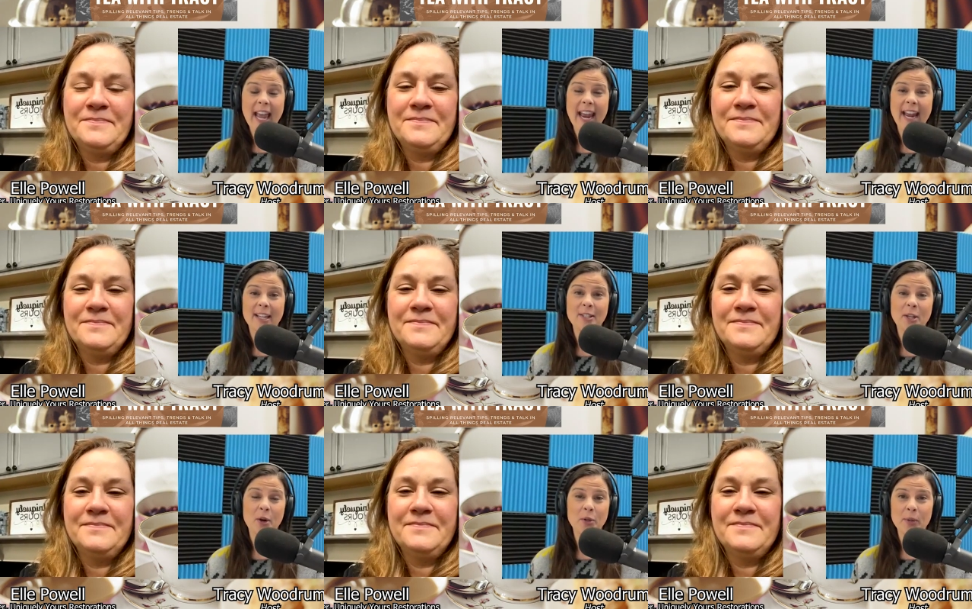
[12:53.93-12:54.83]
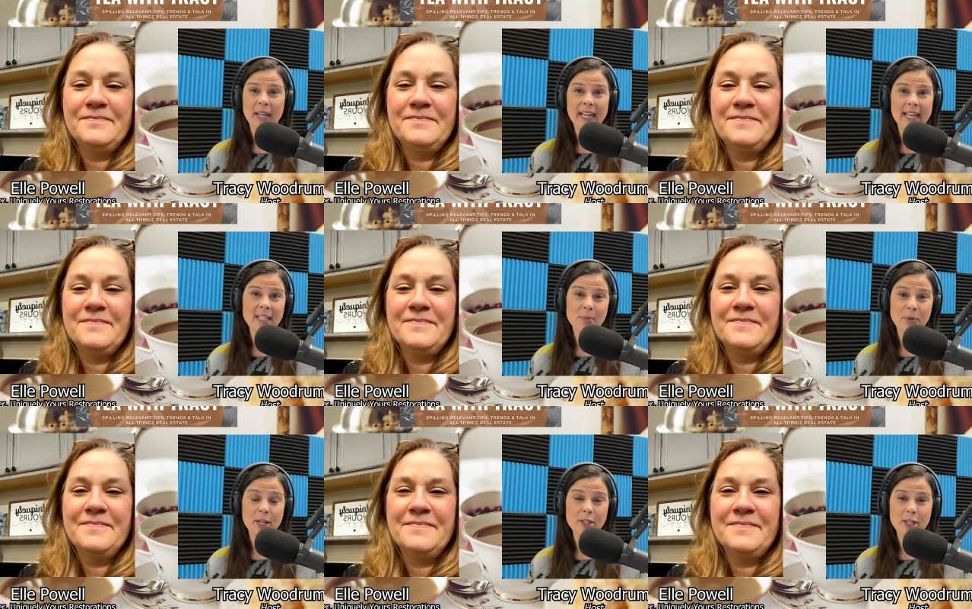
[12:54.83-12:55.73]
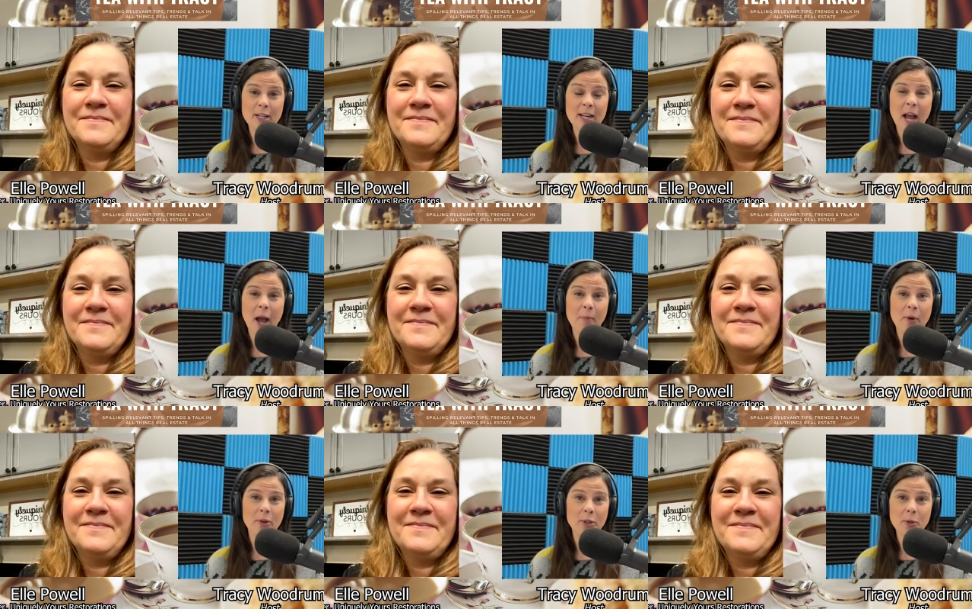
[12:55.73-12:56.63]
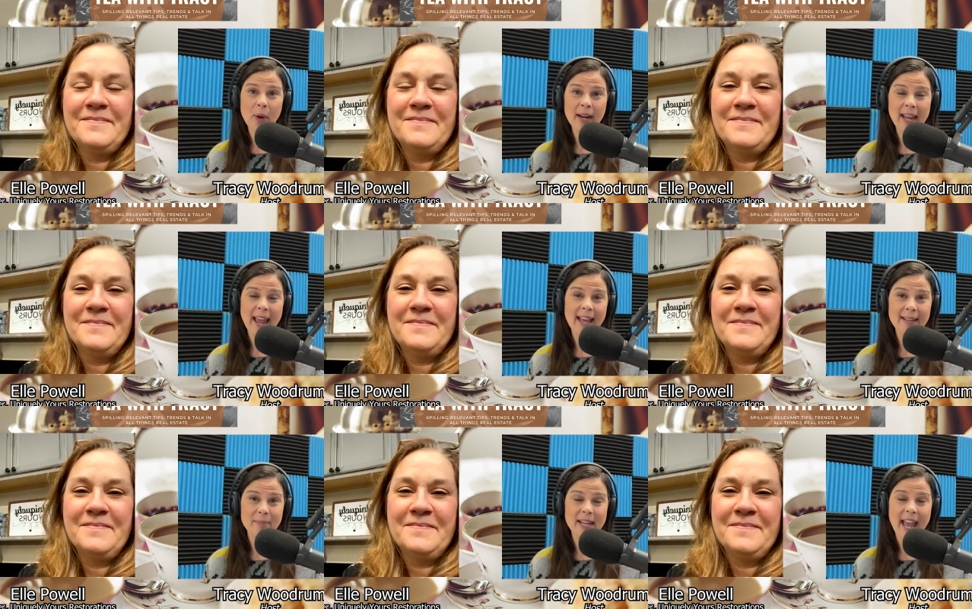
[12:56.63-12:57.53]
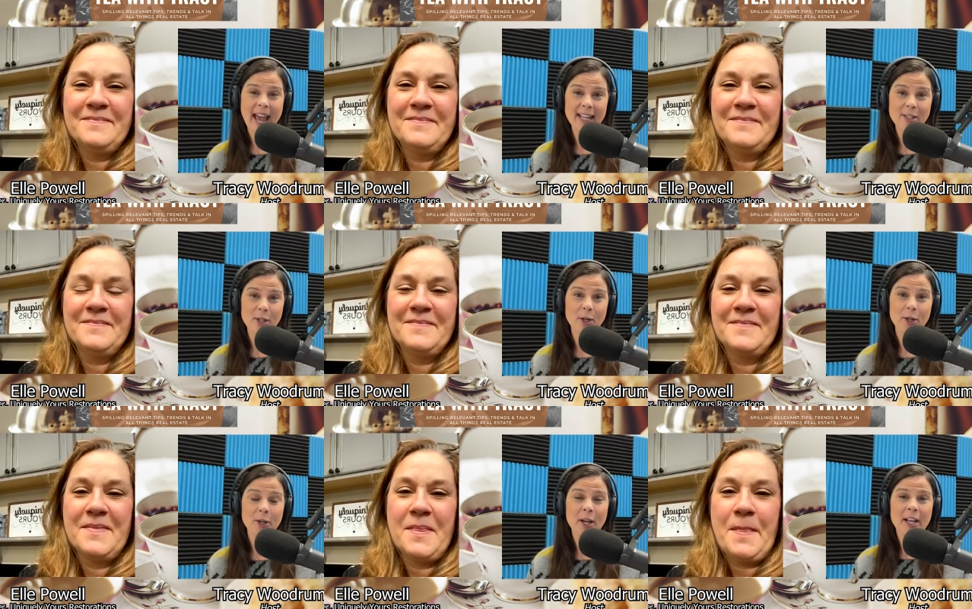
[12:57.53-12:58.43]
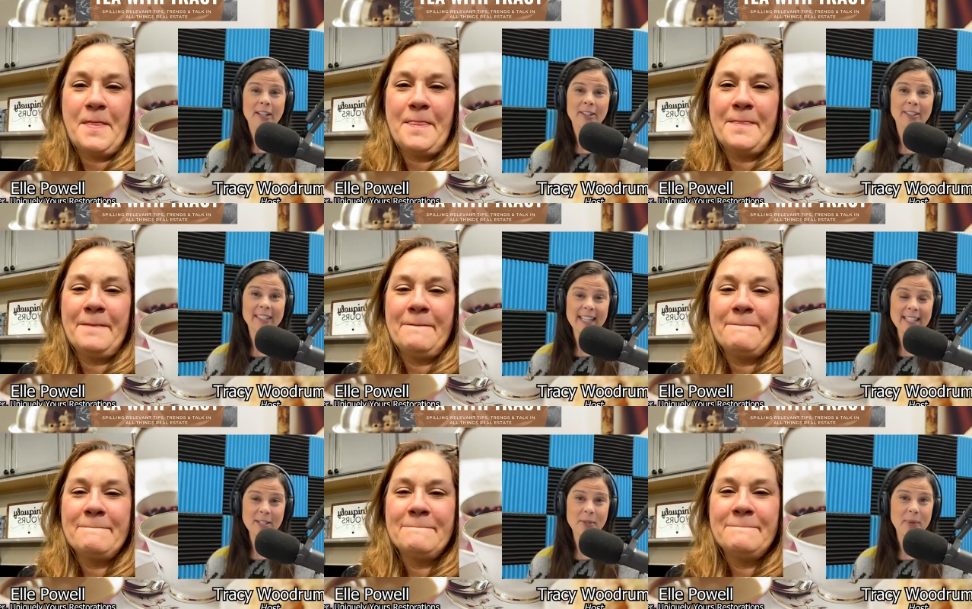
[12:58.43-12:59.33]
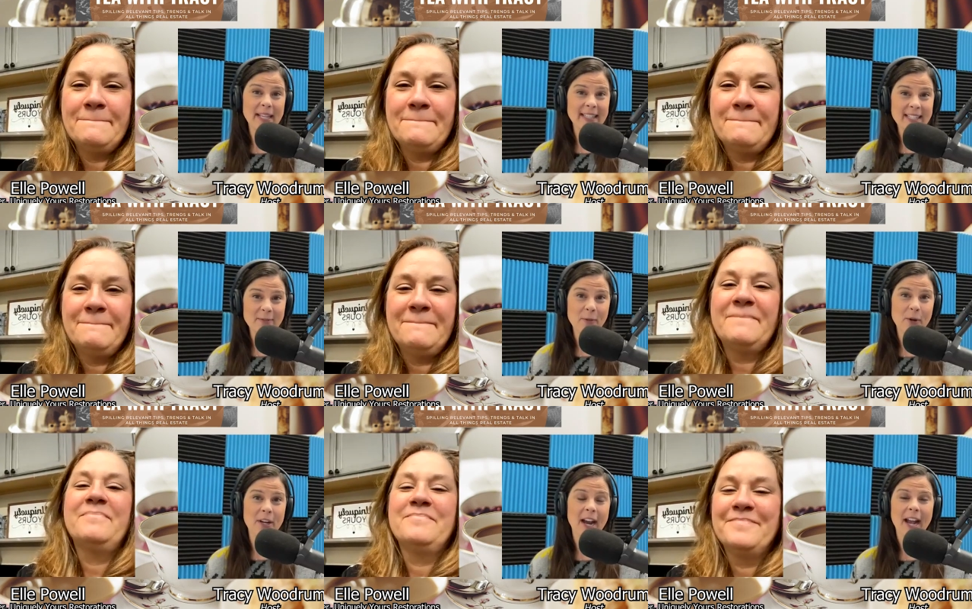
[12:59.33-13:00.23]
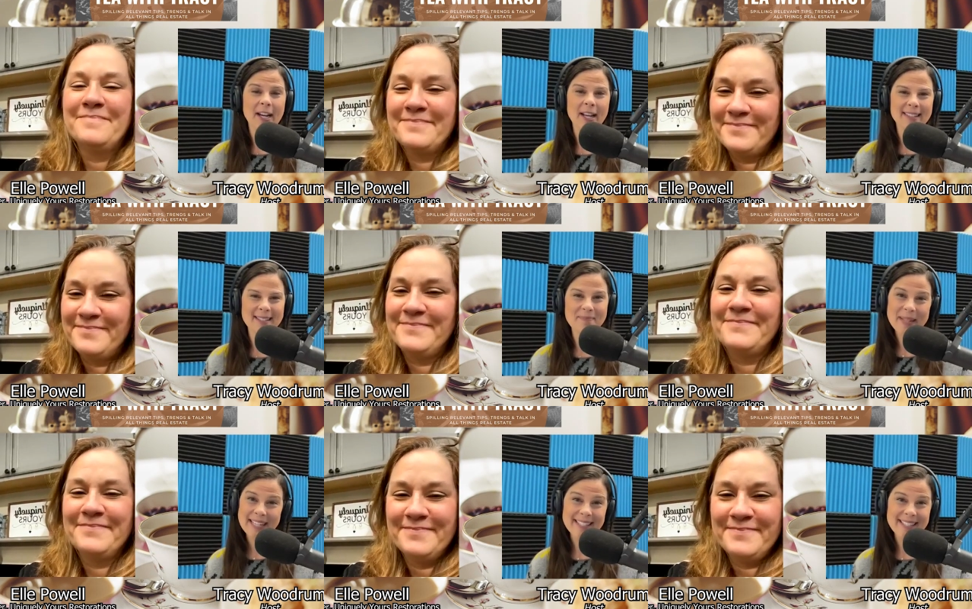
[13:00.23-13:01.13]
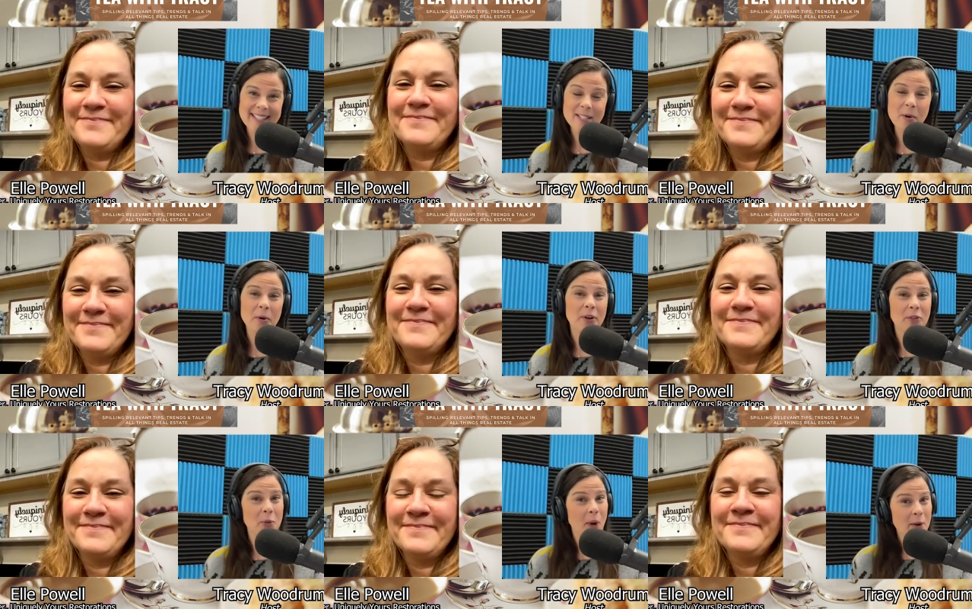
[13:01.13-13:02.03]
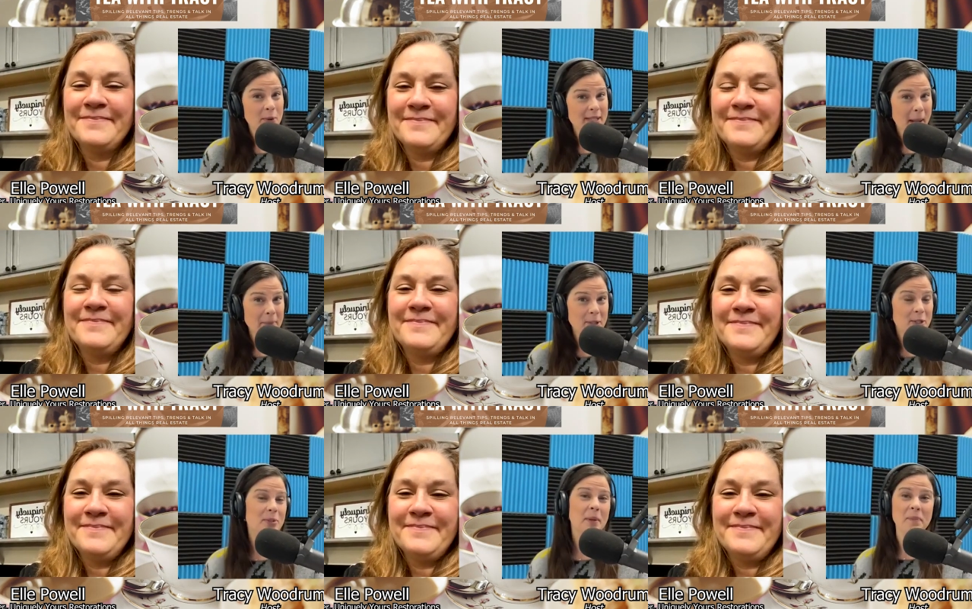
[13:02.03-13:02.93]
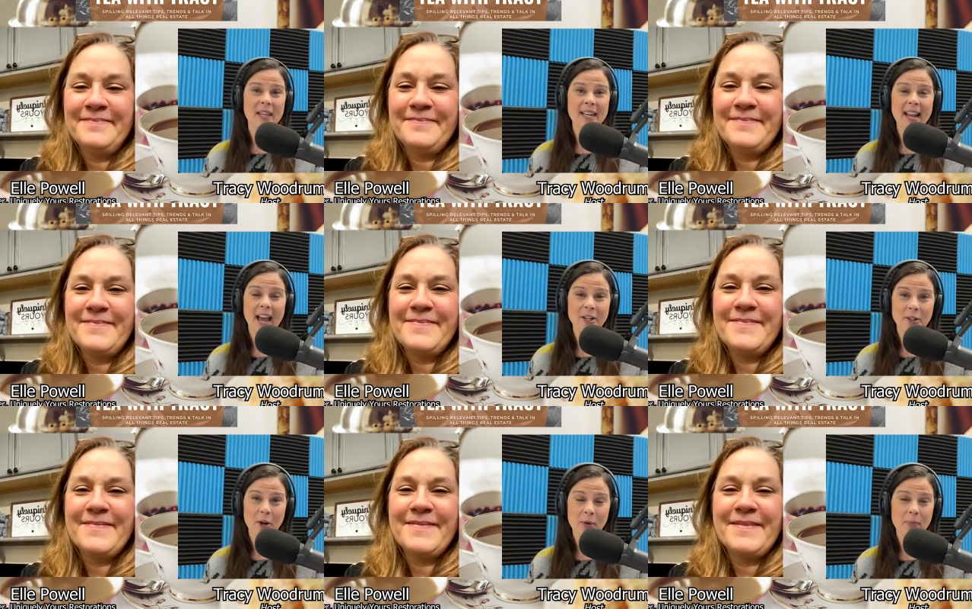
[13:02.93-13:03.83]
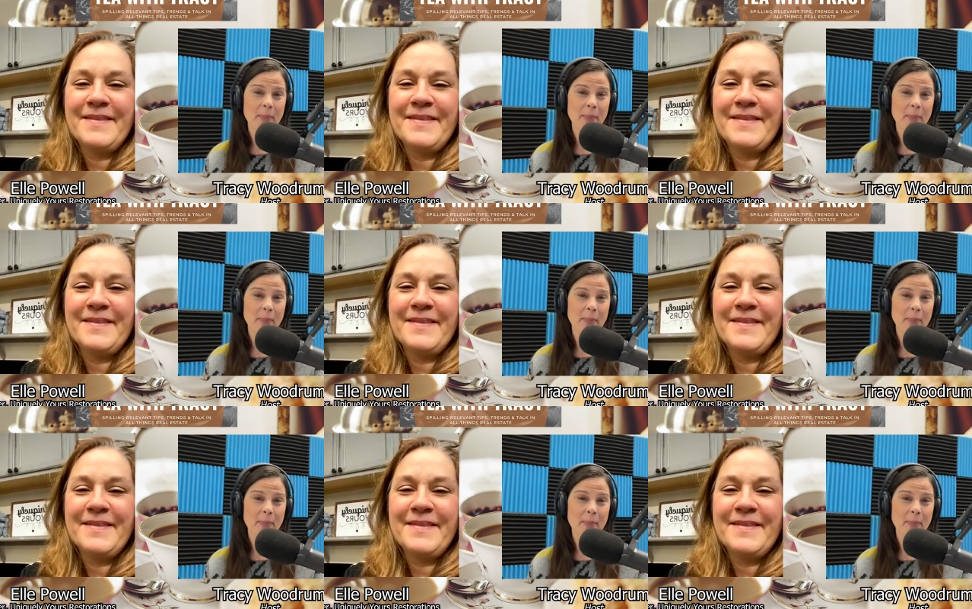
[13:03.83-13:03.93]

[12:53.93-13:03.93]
Speaker 1: and so you can get inspiration um, whether you want to add, be added to her her list, her wait list for uh, custom pieces, or if you want to attempt to do something on your own.